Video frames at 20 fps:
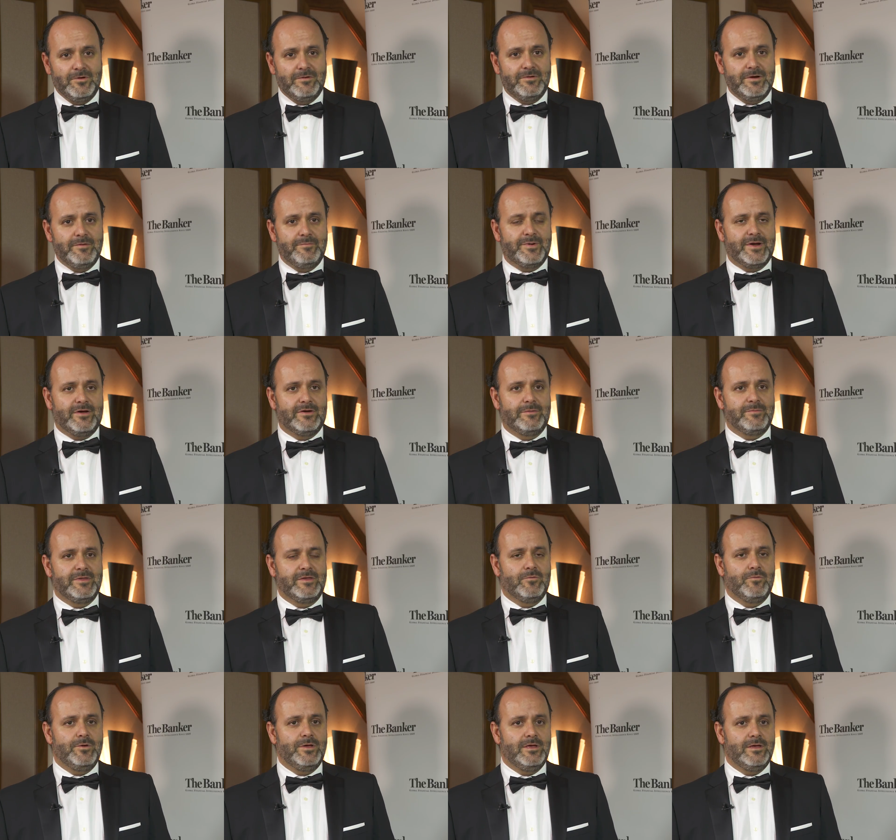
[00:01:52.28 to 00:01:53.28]
we're very proud. I
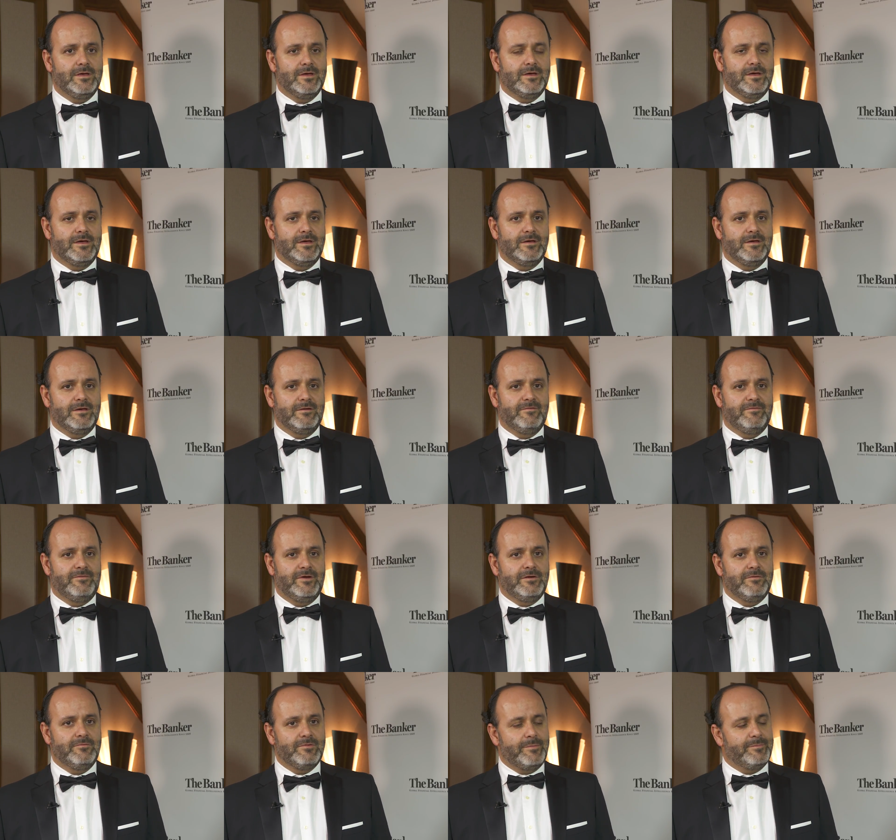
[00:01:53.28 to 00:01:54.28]
mean, we uh,
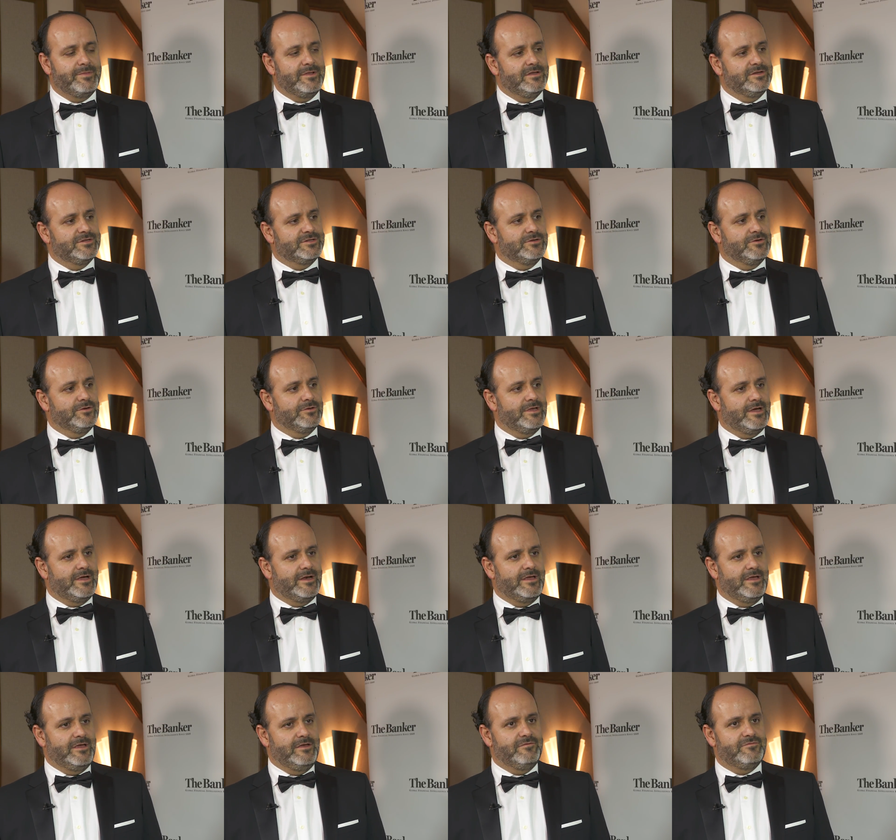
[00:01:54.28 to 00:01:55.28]
very rapidly saw that
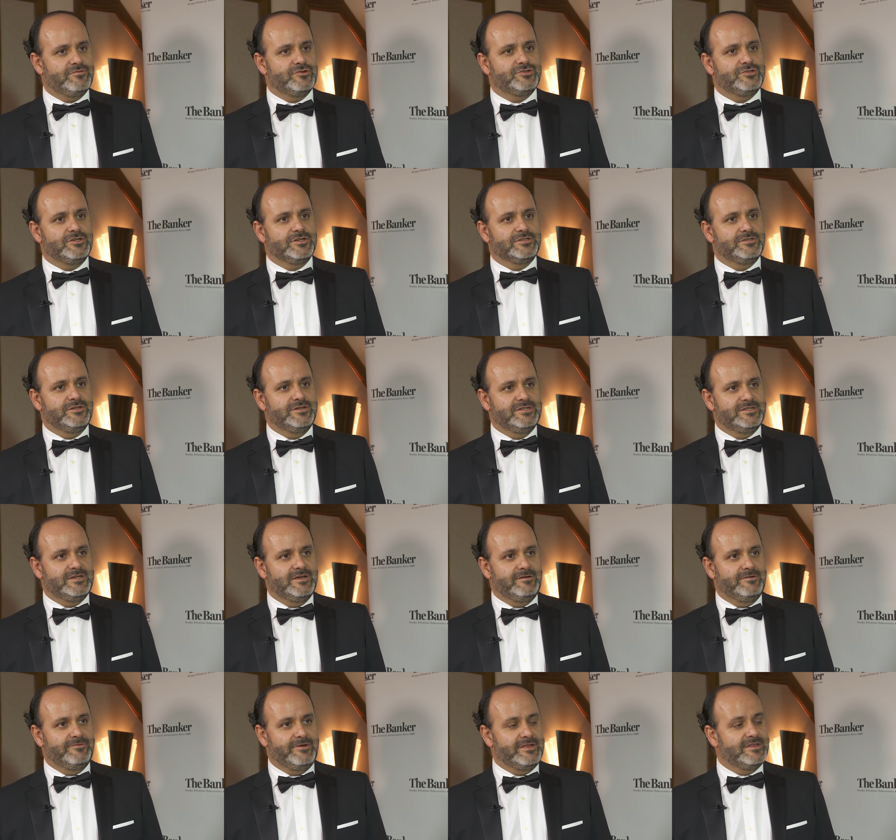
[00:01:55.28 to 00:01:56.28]
uh, infrastructure is
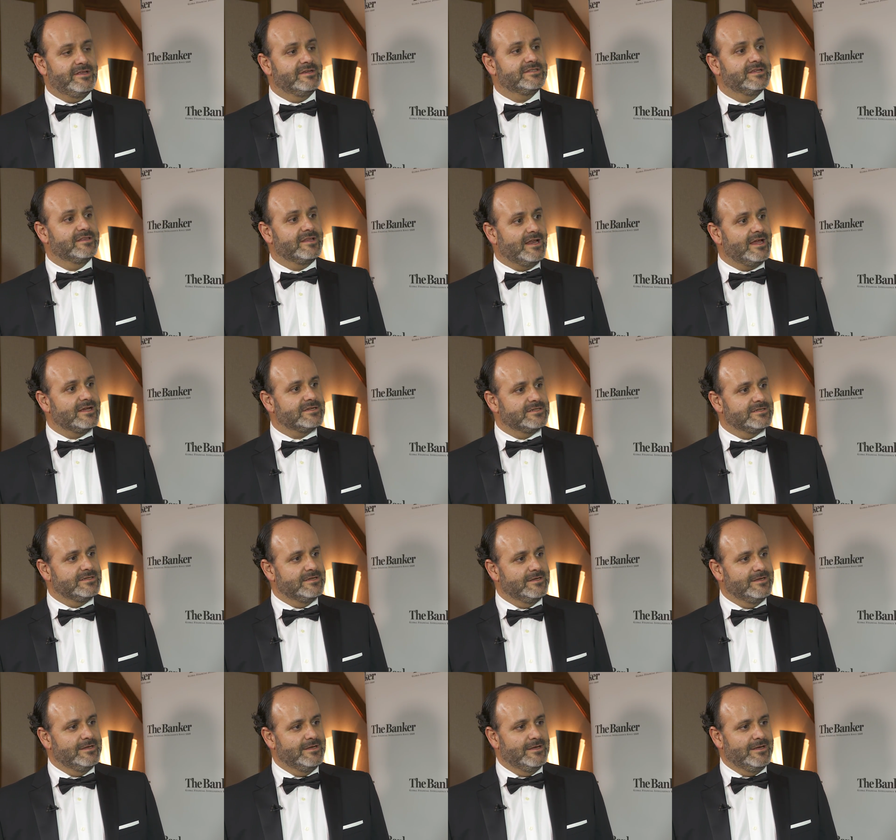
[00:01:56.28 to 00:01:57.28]
a great asset class.
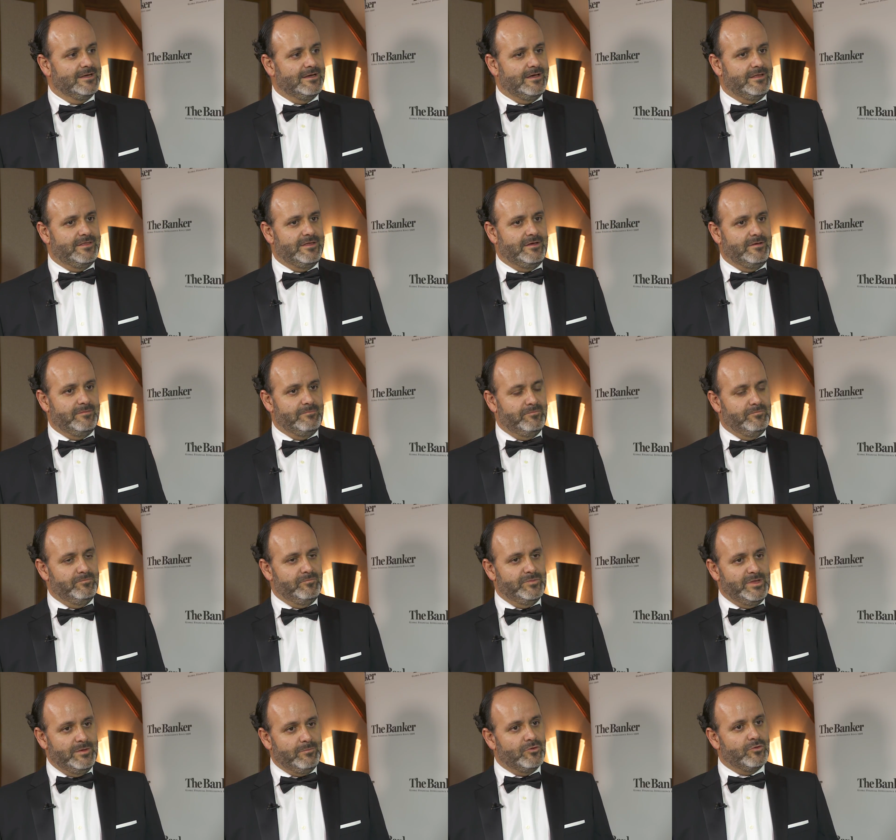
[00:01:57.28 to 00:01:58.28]
Mm. I
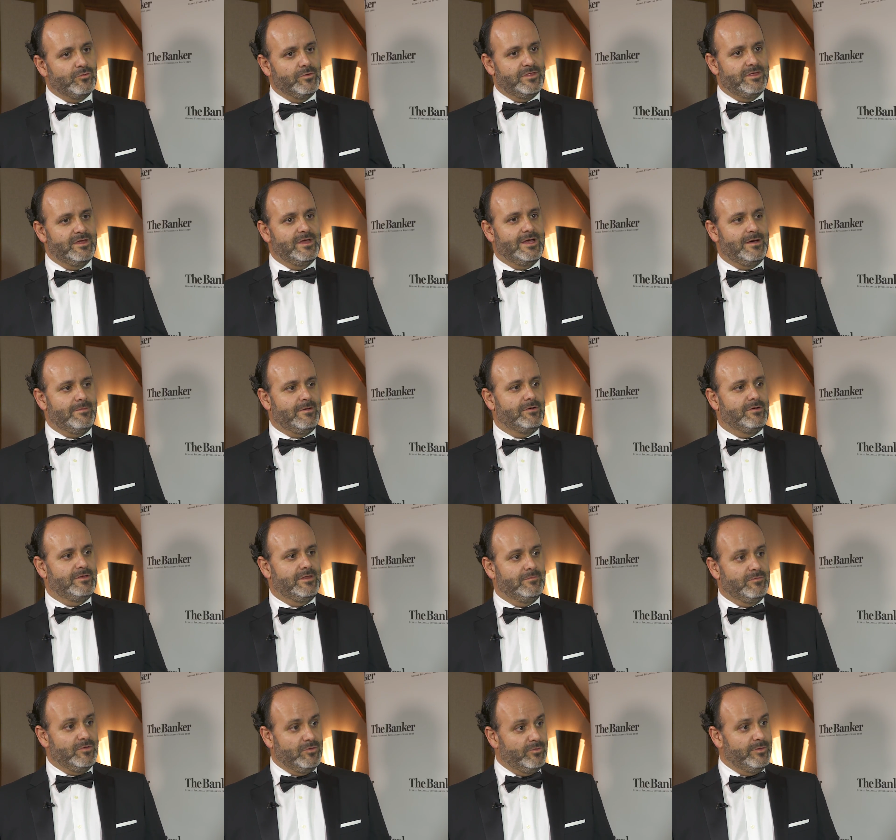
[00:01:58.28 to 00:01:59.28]
think the more we think about it,
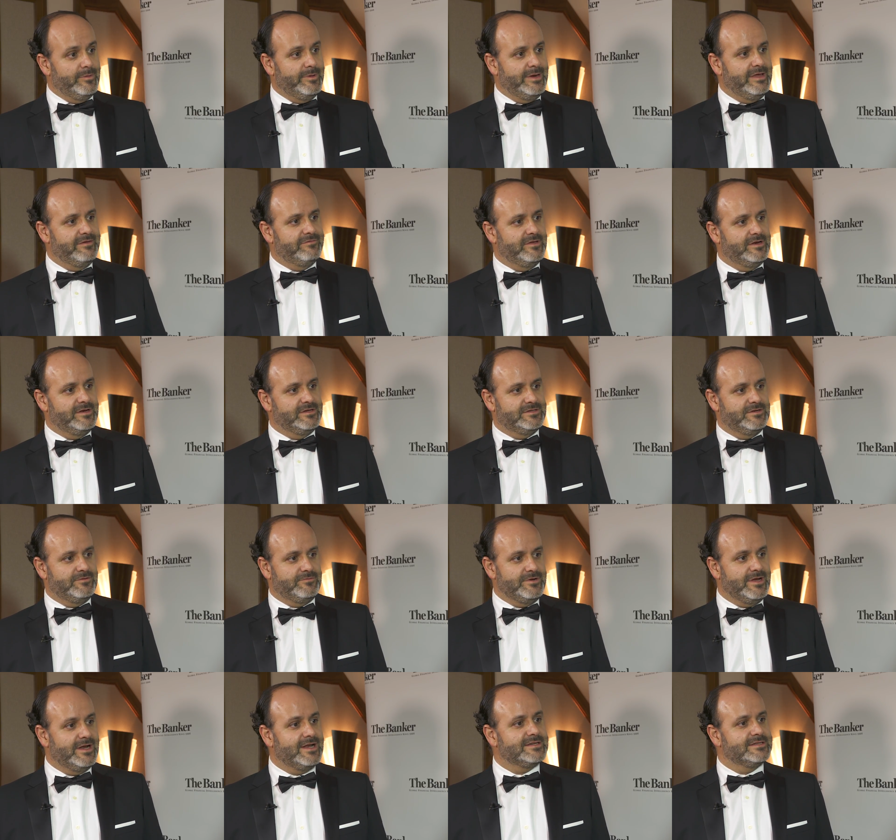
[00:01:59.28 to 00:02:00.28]
the more we believe that it's a
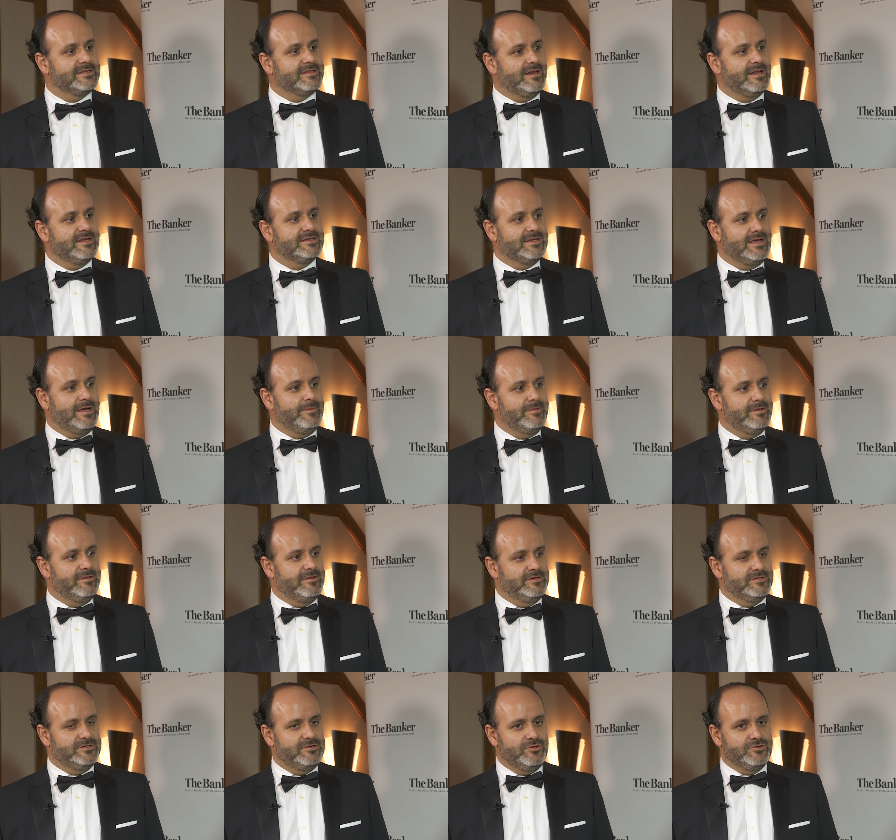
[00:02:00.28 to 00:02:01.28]
real asset class coming.
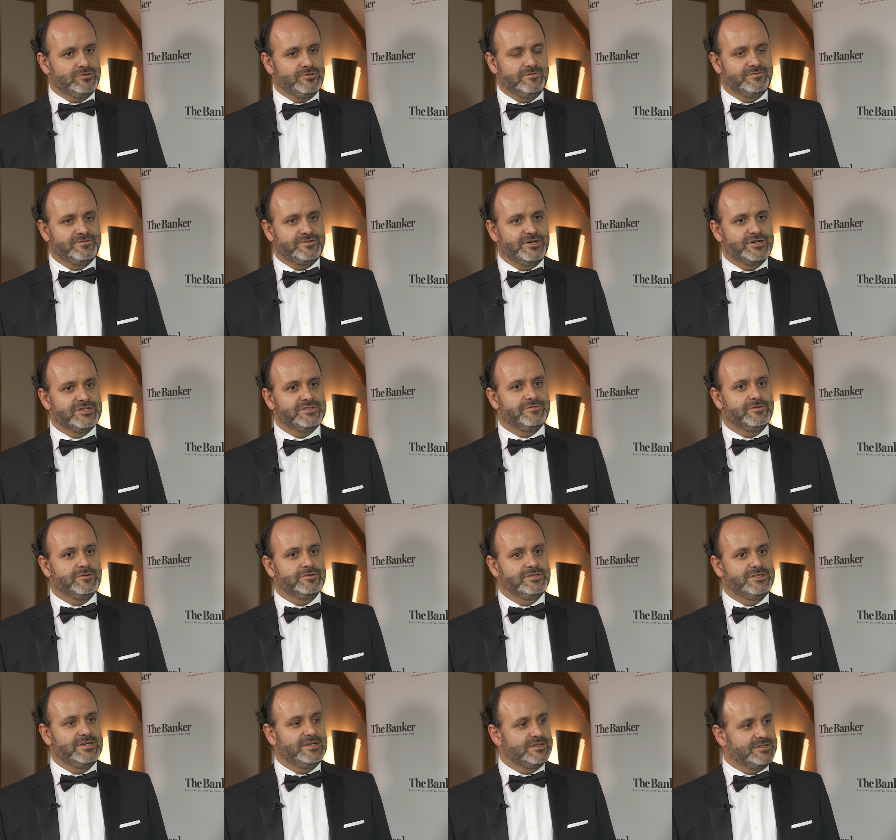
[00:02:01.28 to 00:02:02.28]
There's lots of search for
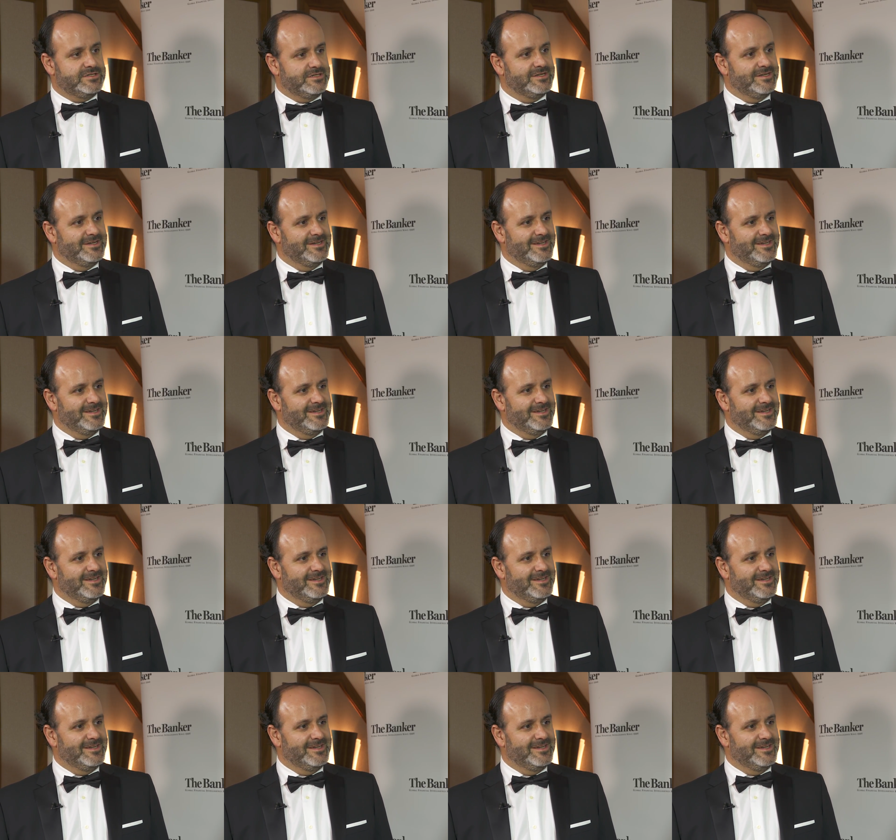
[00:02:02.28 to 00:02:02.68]
deals.